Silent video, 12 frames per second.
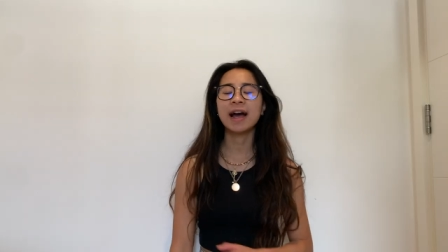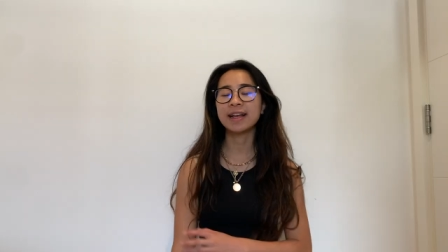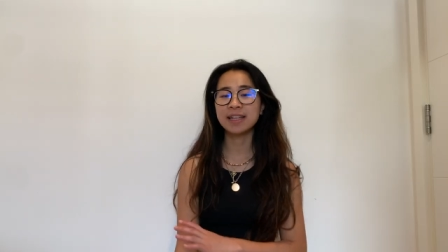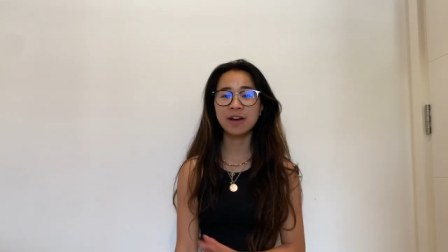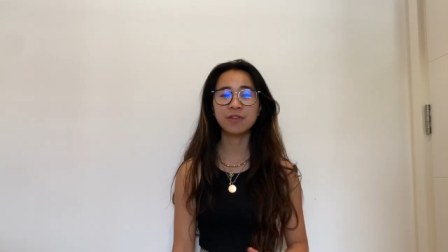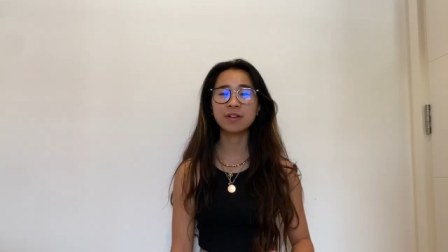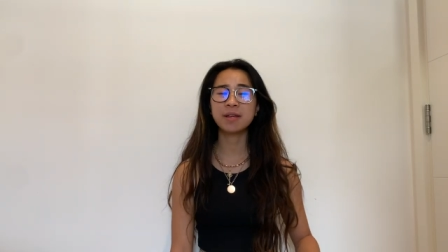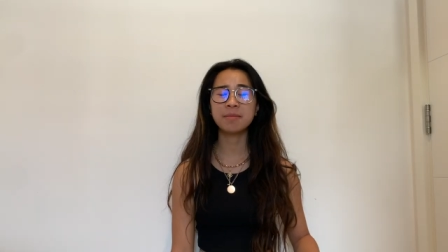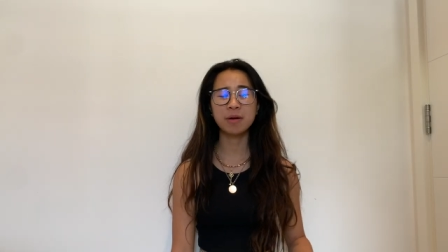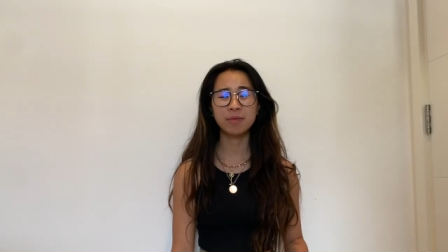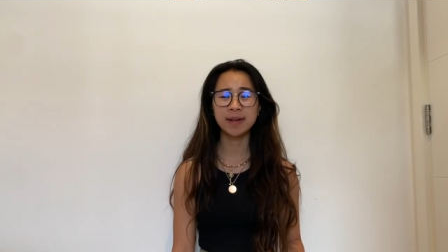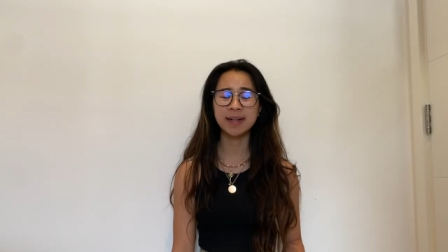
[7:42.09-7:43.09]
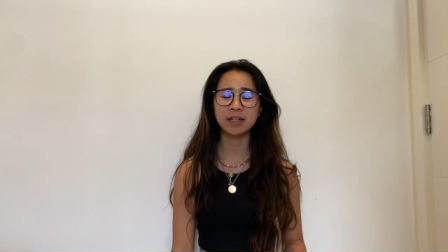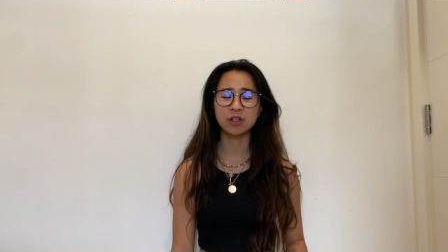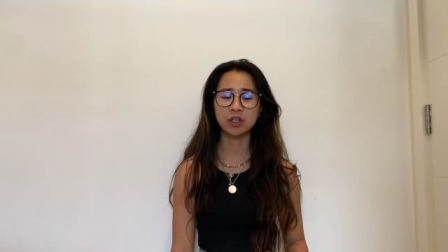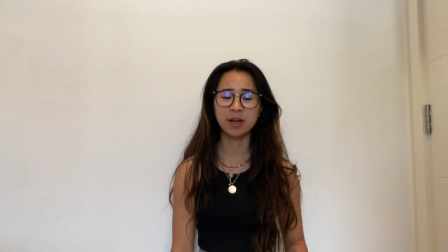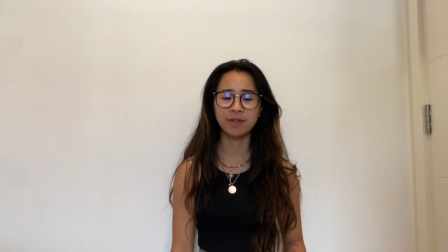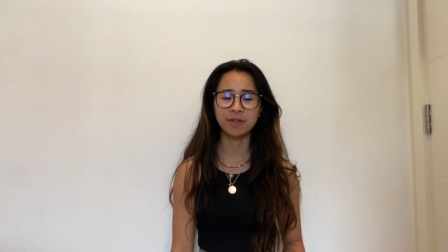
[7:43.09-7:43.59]
I never did my reading in
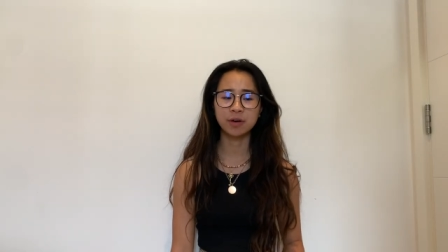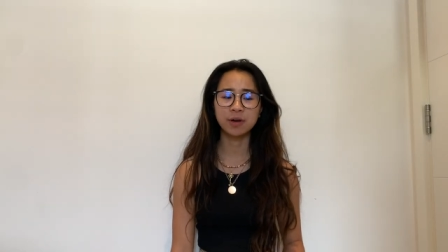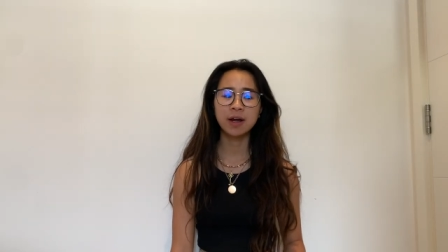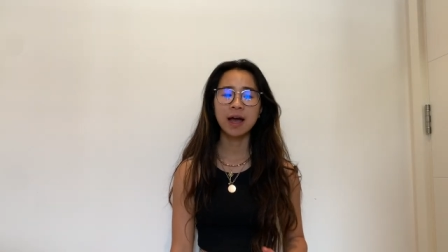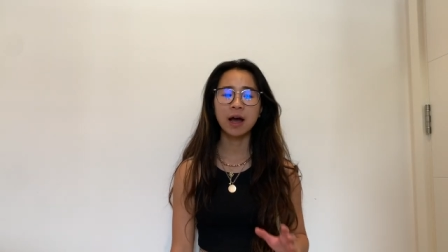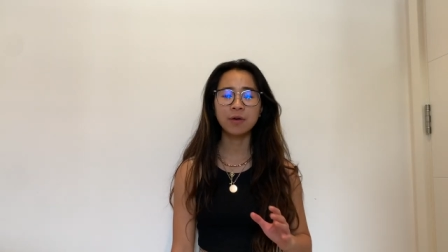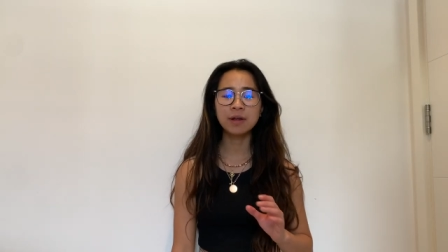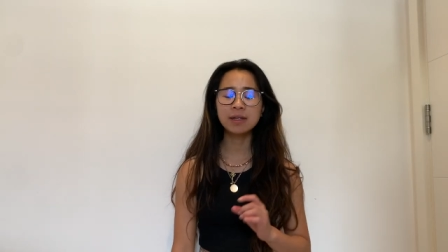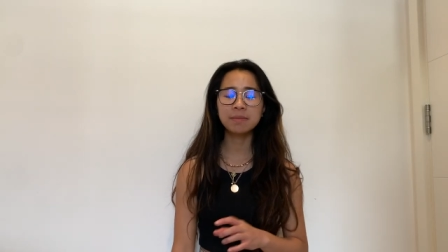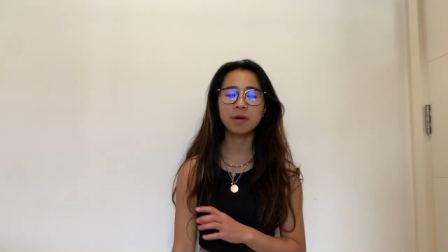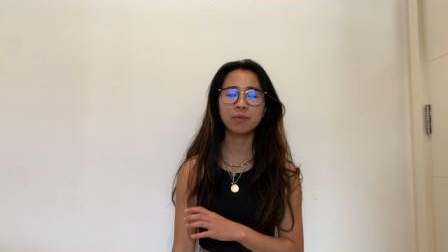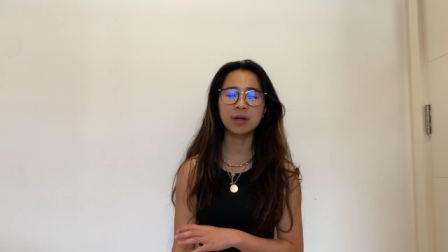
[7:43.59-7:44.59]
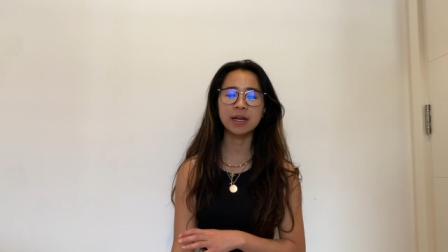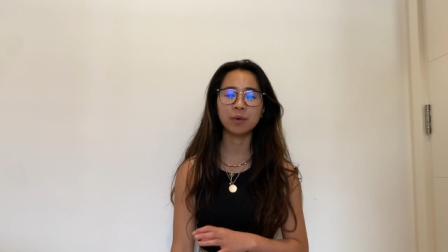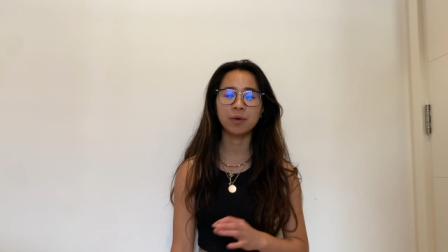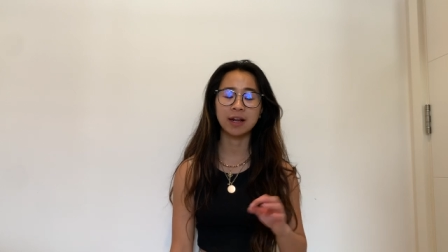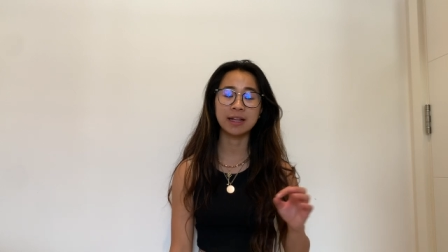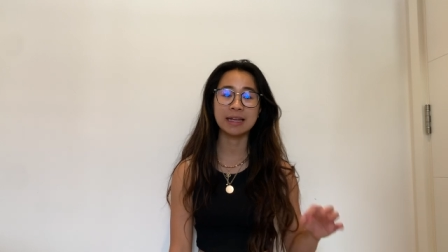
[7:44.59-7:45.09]
Sheffield. I only did my reading
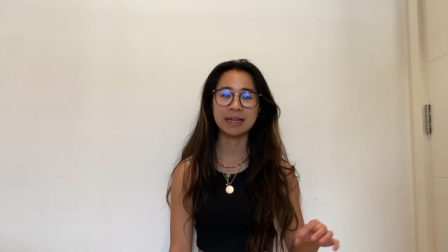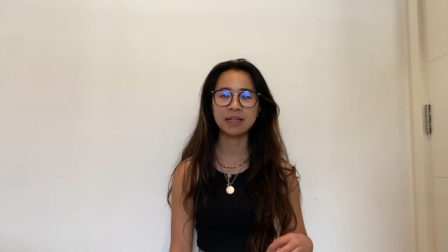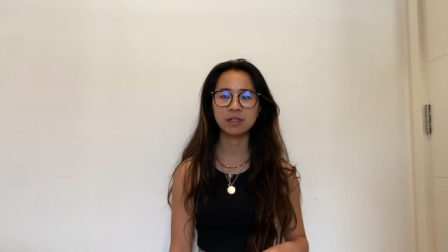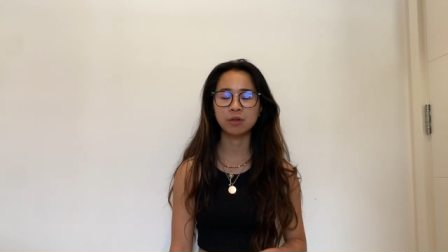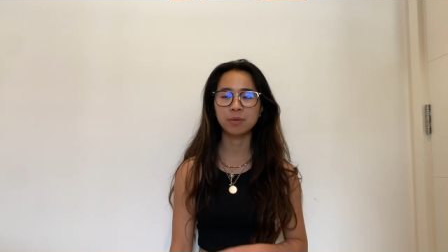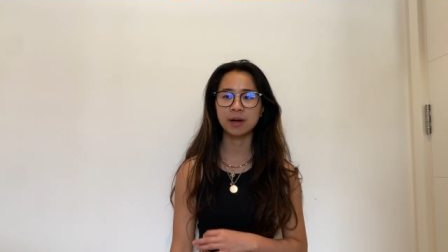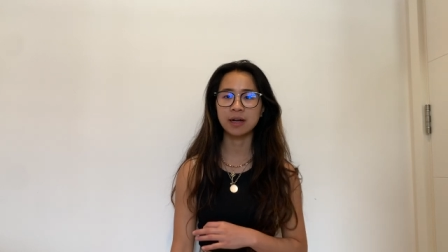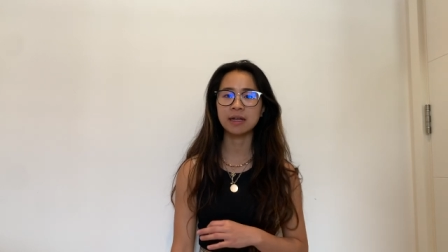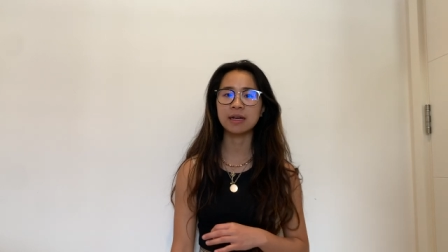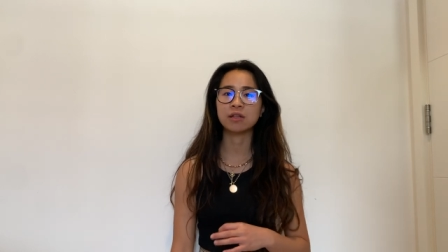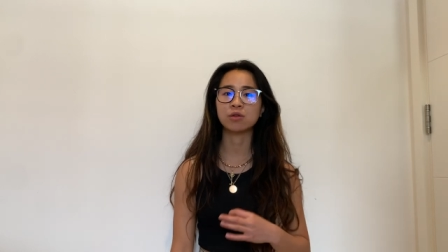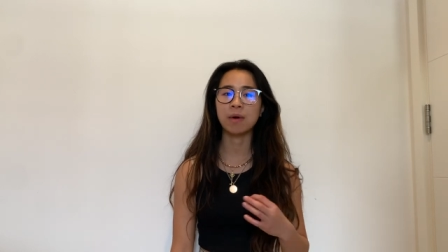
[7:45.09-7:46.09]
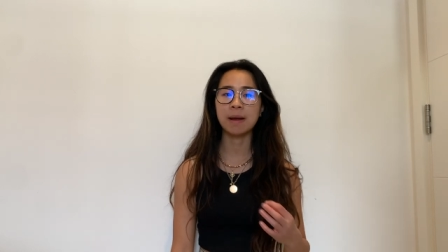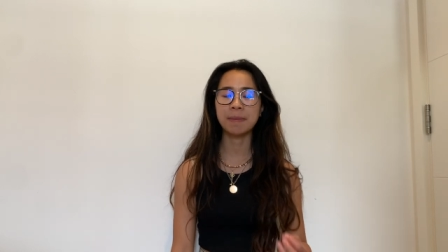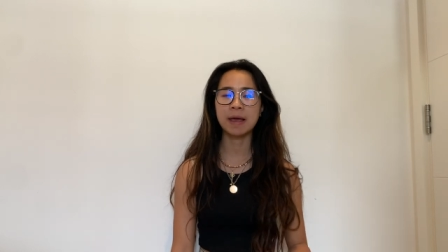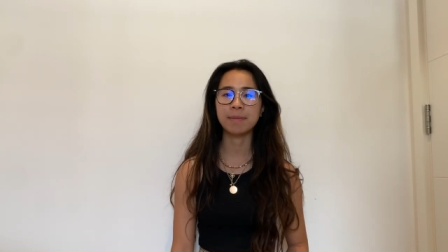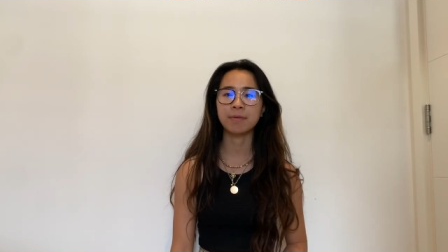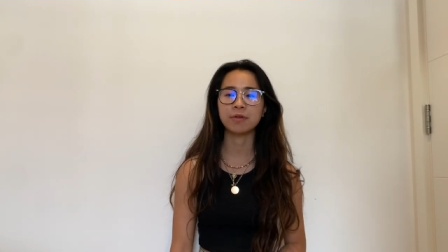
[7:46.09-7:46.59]
when I needed to, when I needed to write
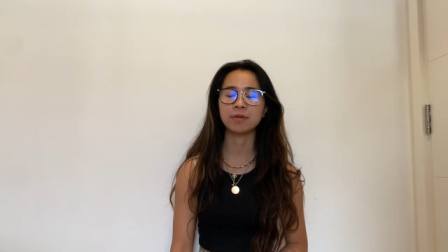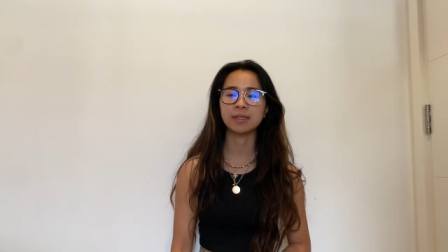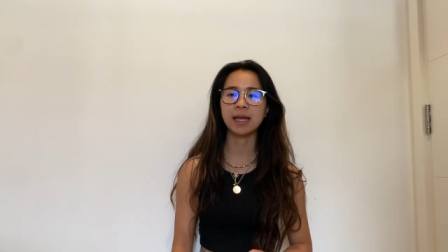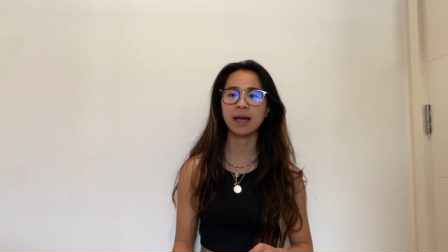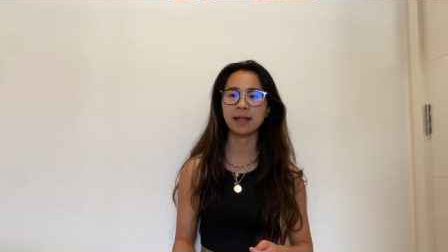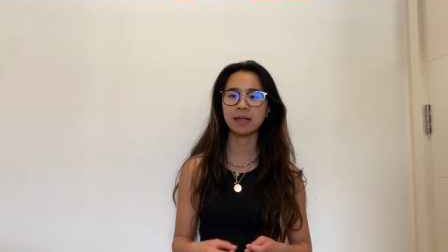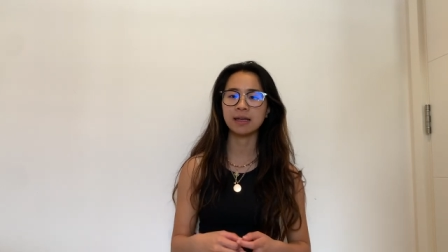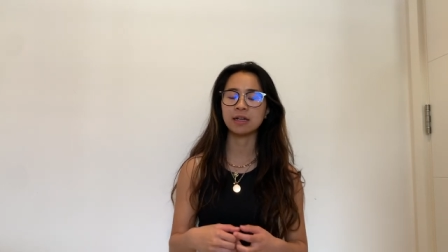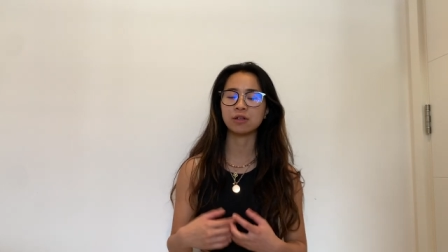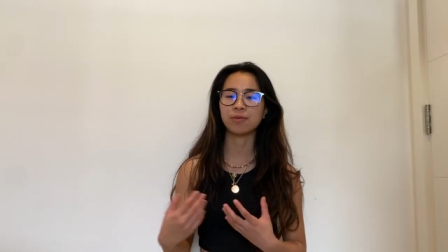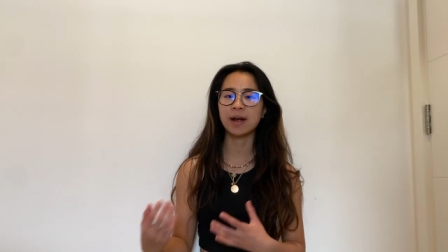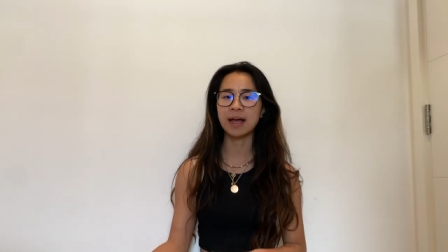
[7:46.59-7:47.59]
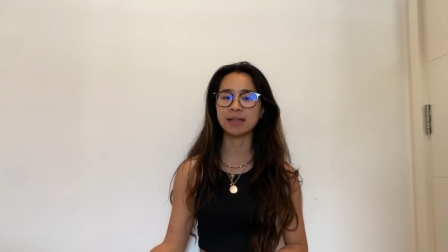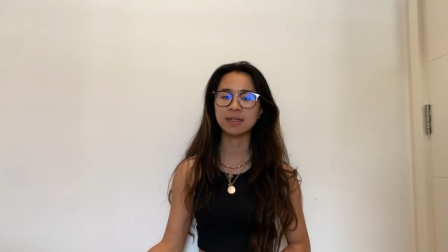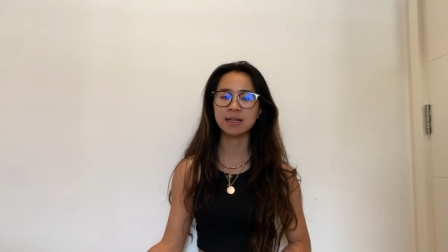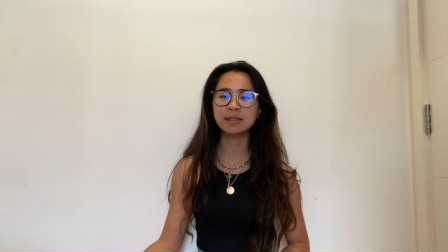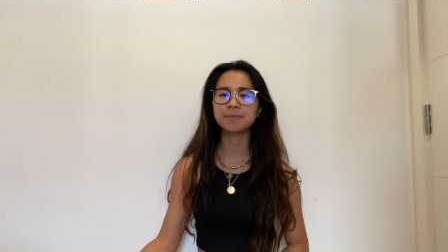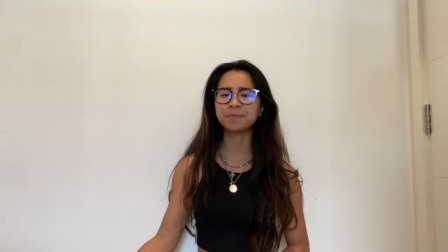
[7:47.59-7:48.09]
papers and I needed to write
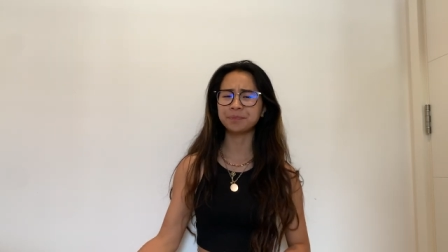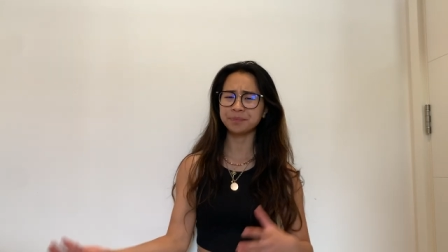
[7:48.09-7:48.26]
essays.